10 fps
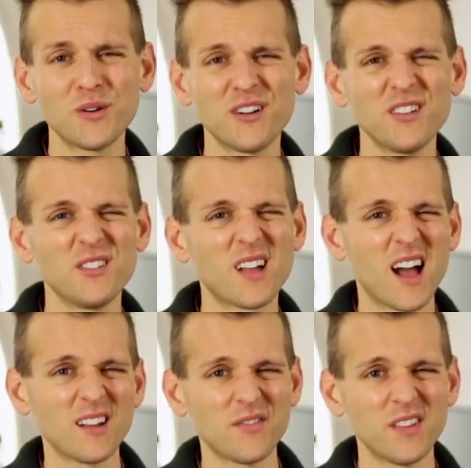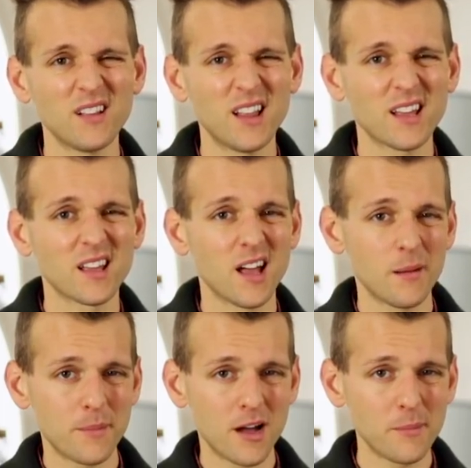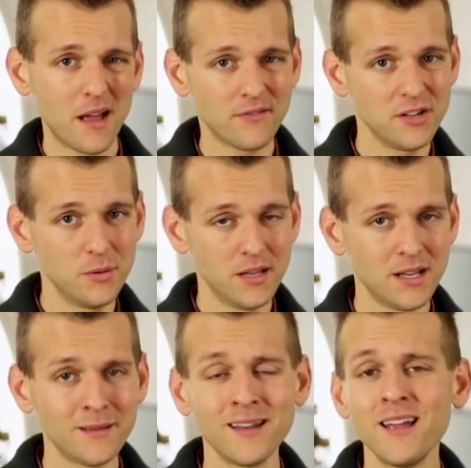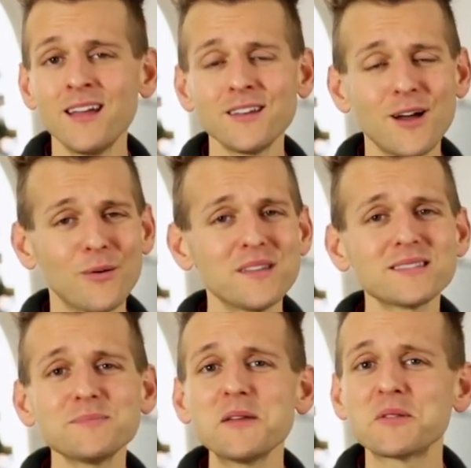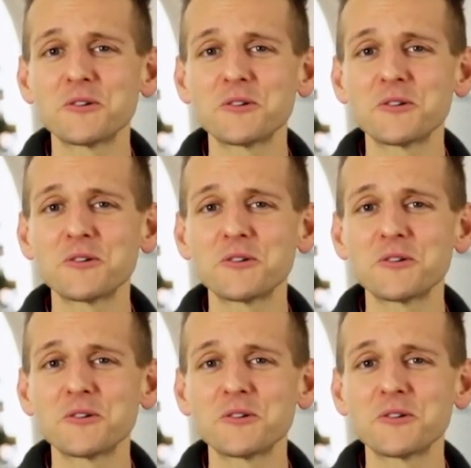where you kind of feel like a gut bomb after you eat it. No, this is made